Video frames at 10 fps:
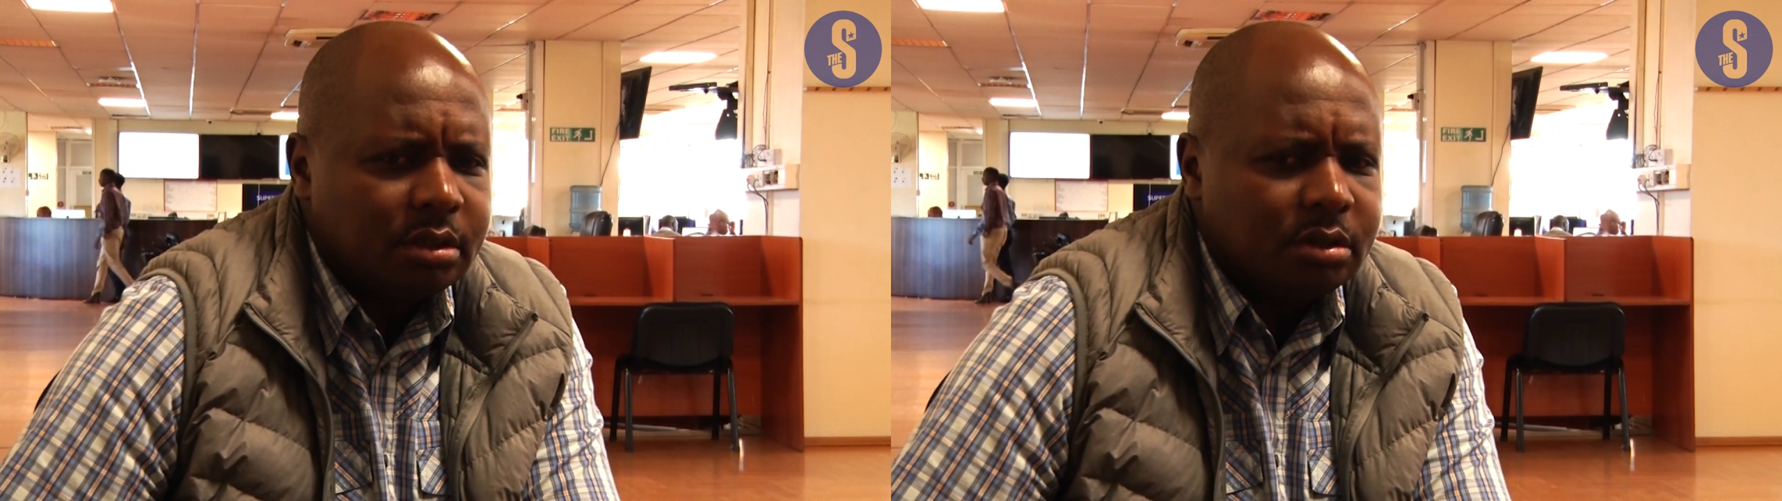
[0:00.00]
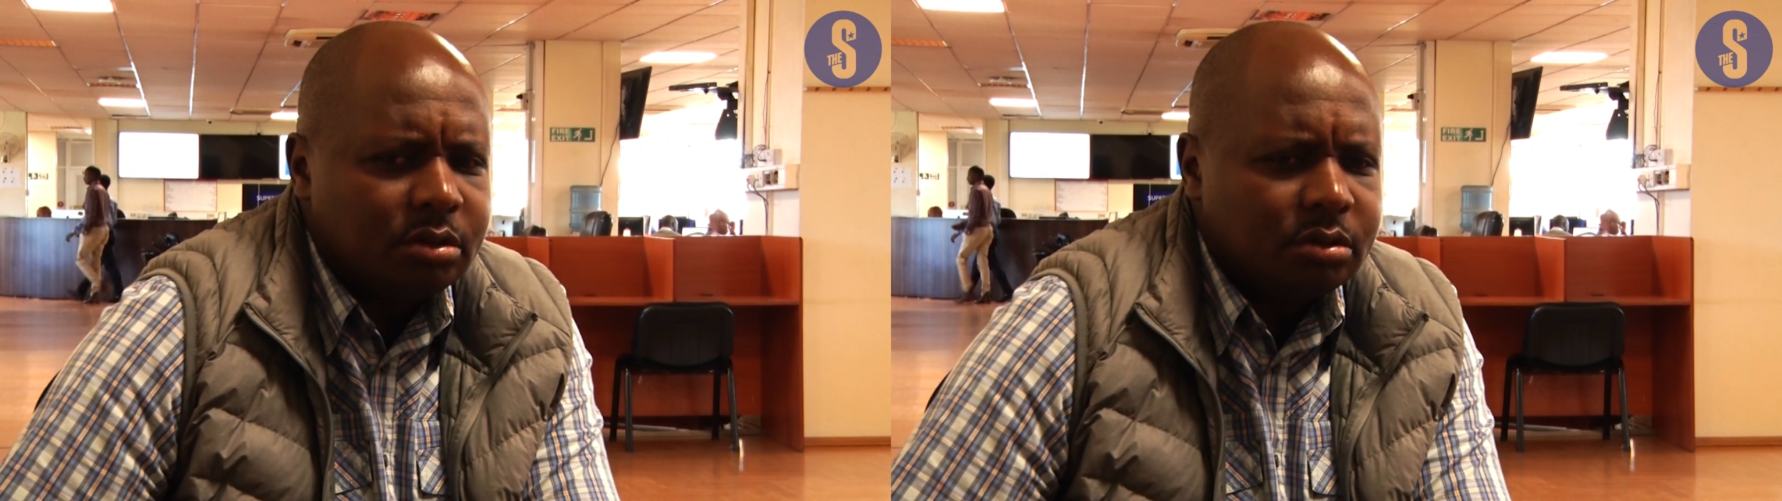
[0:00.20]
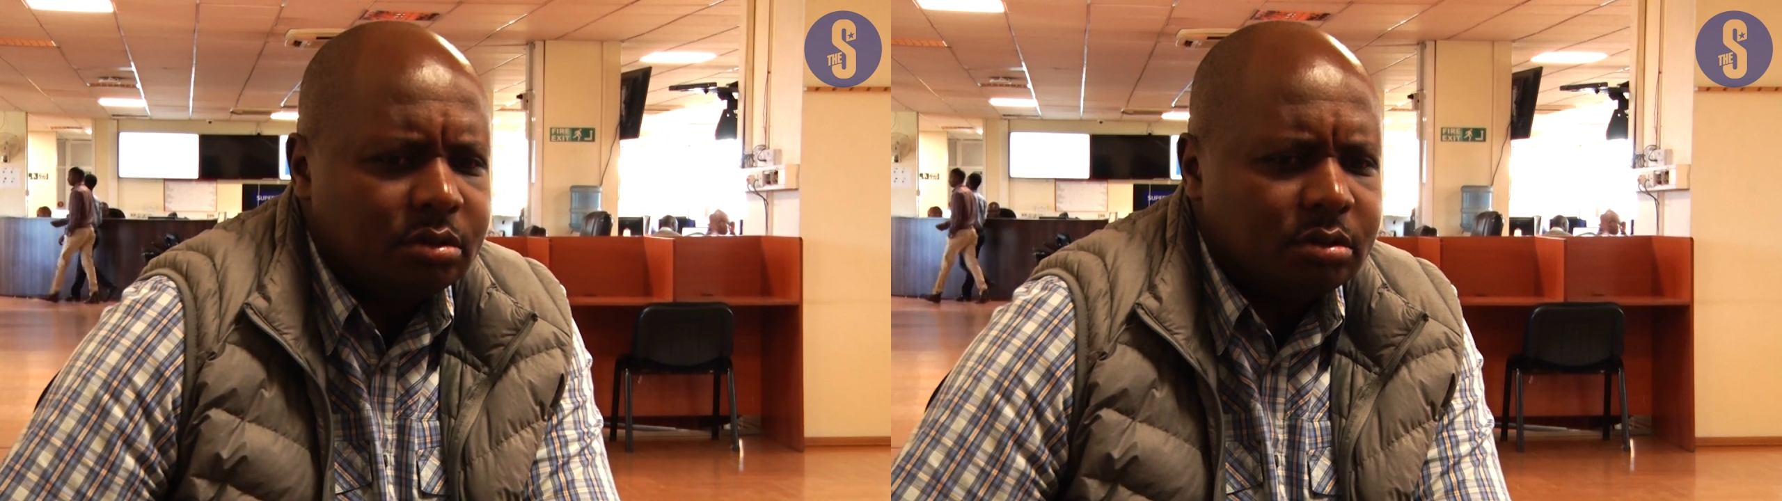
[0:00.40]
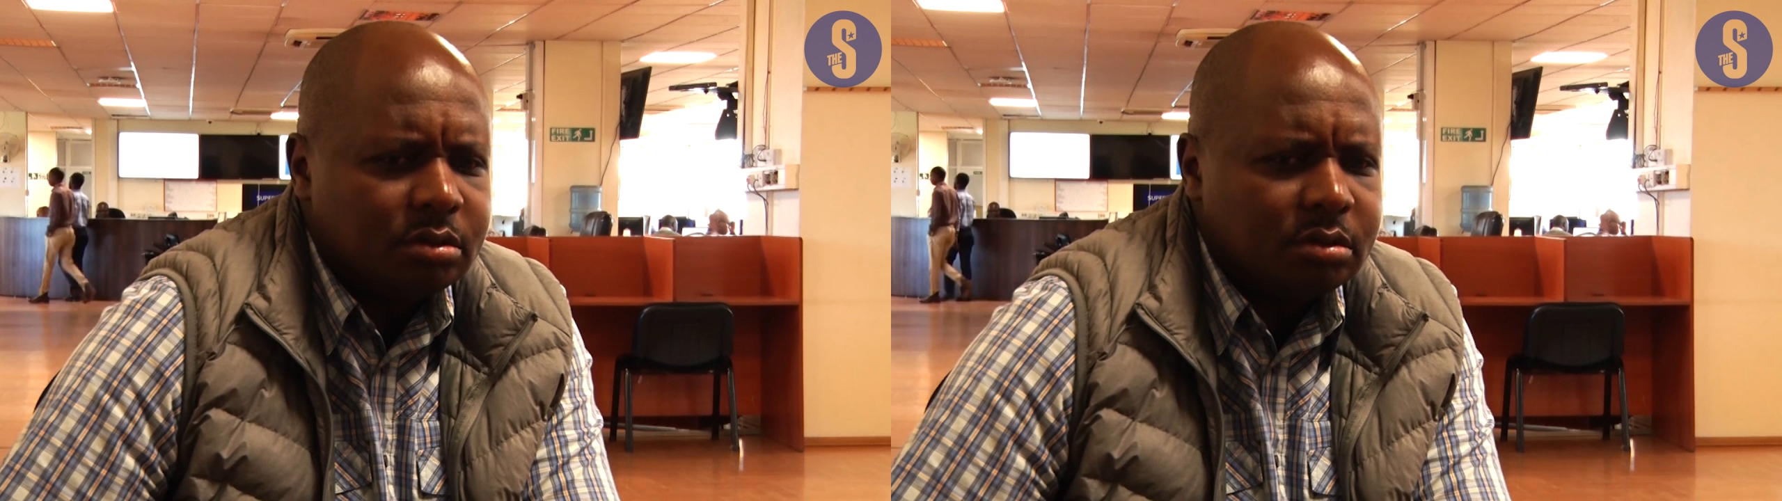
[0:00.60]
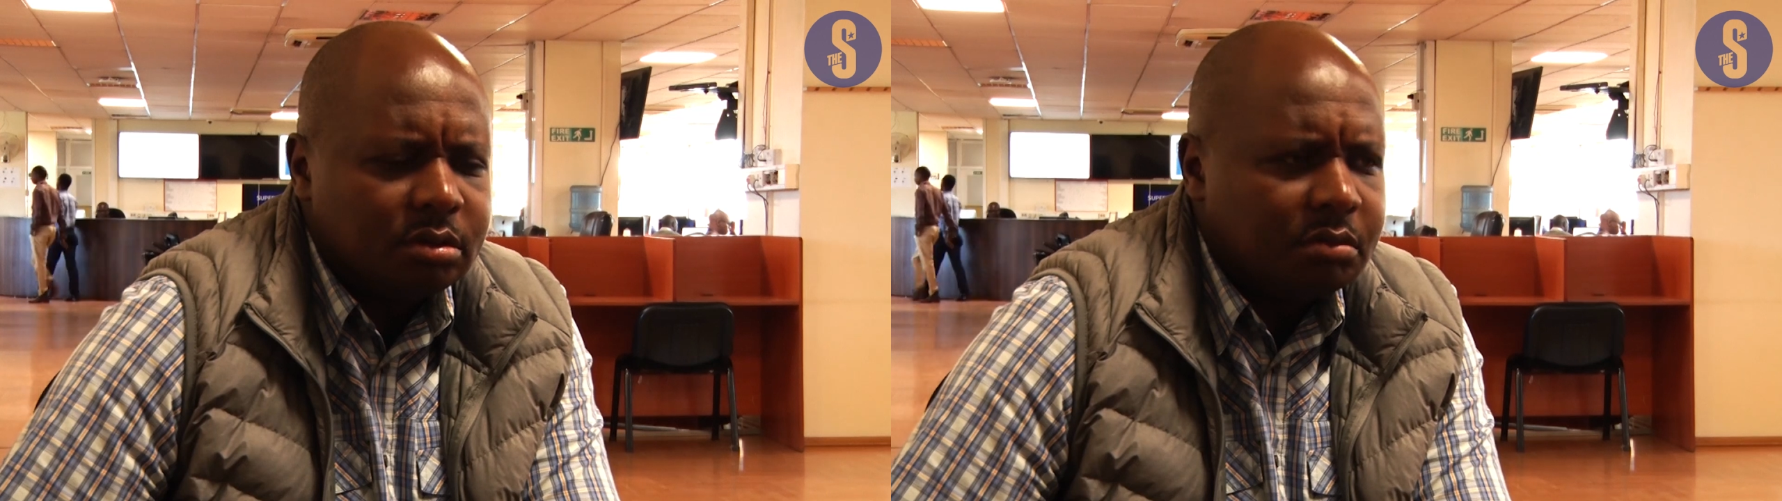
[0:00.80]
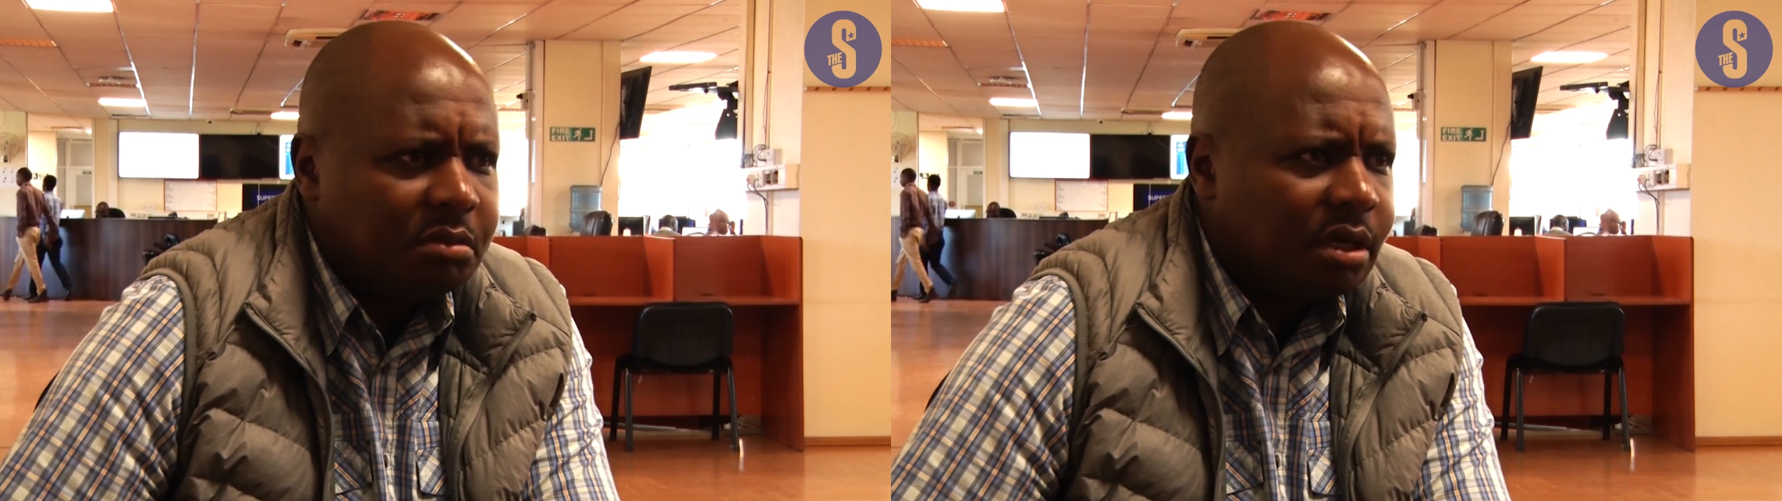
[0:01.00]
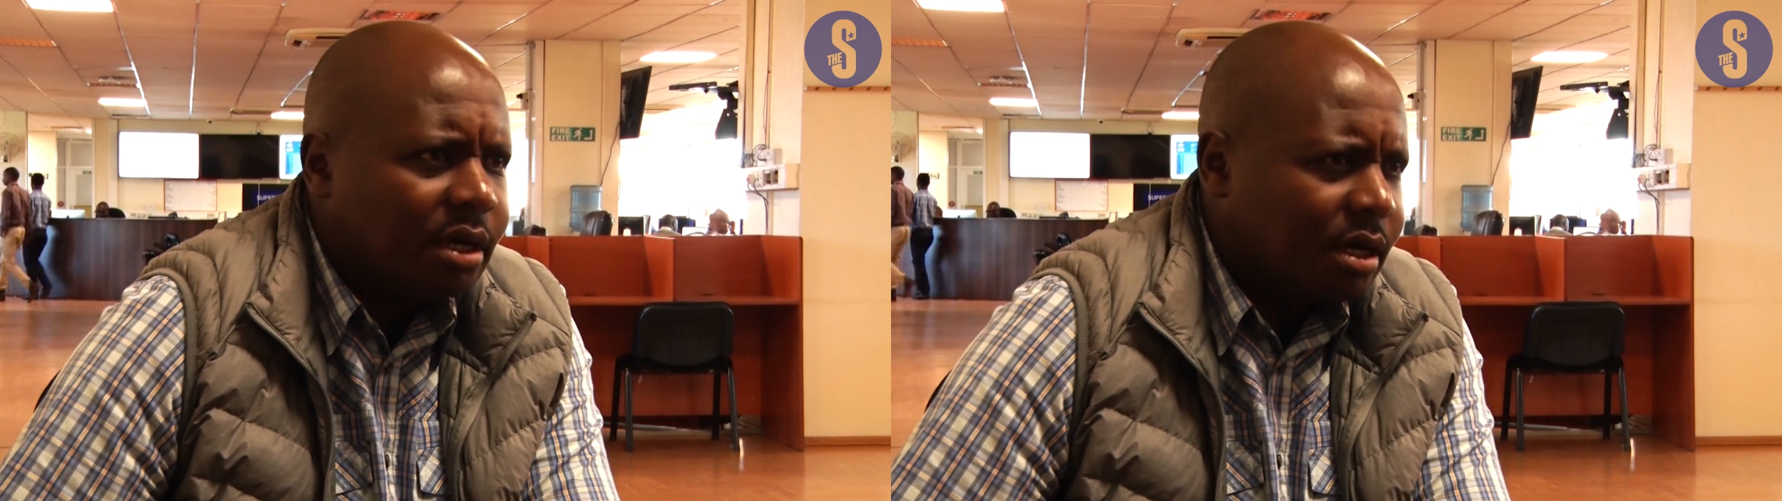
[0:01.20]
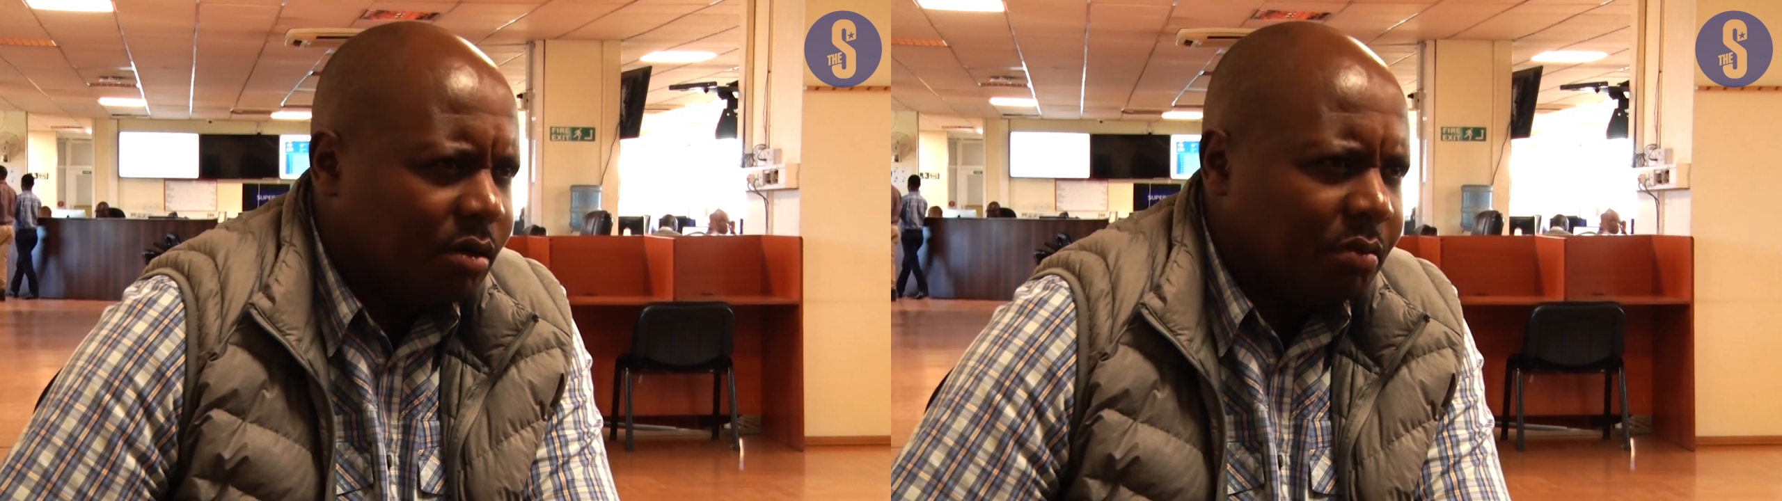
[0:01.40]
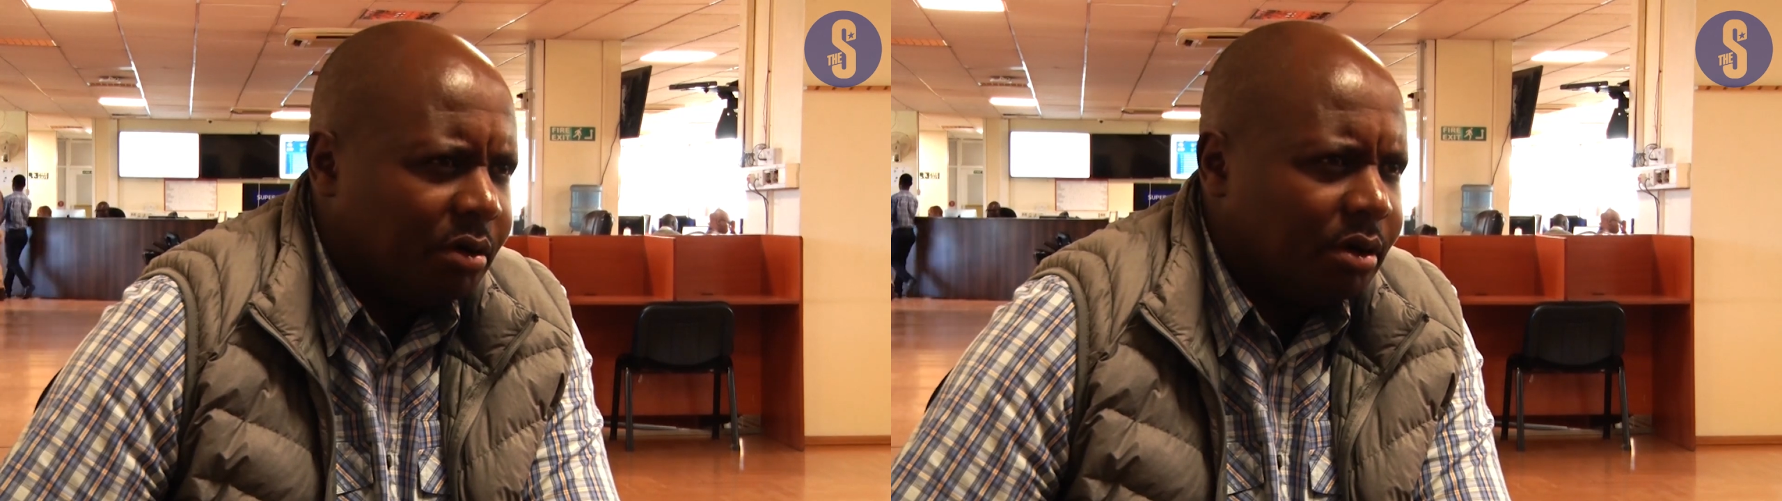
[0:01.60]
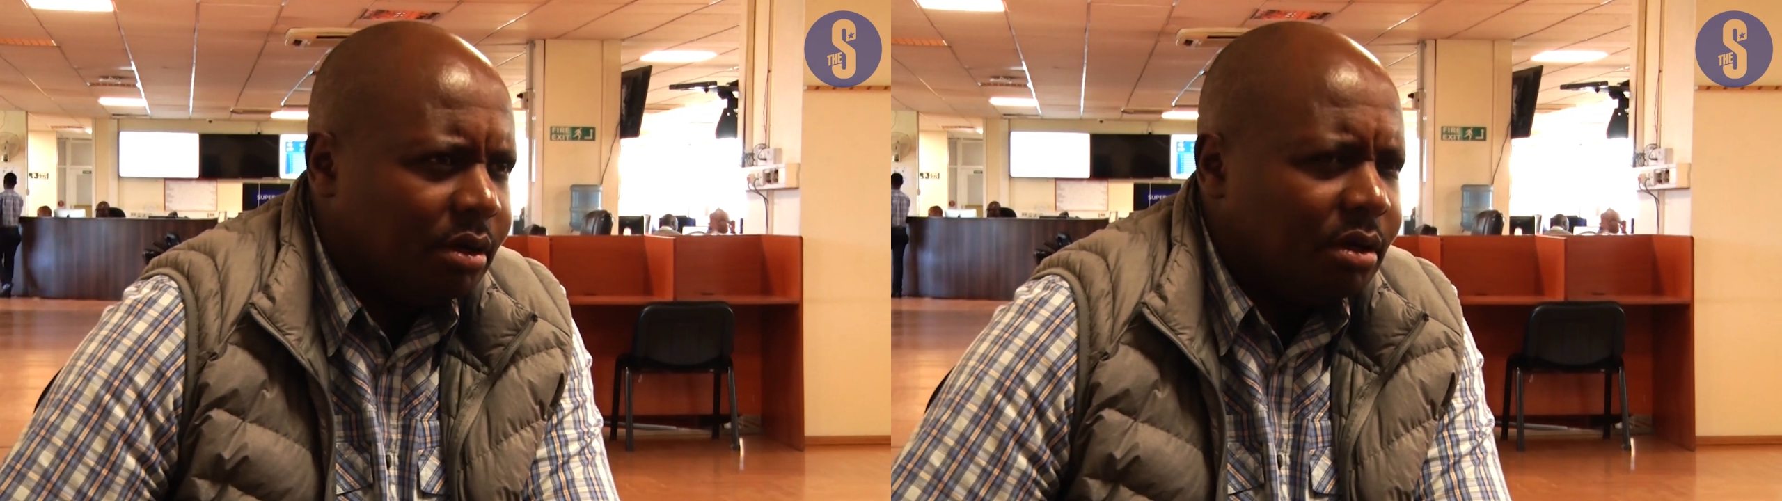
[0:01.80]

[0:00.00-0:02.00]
you know, be a cowboy.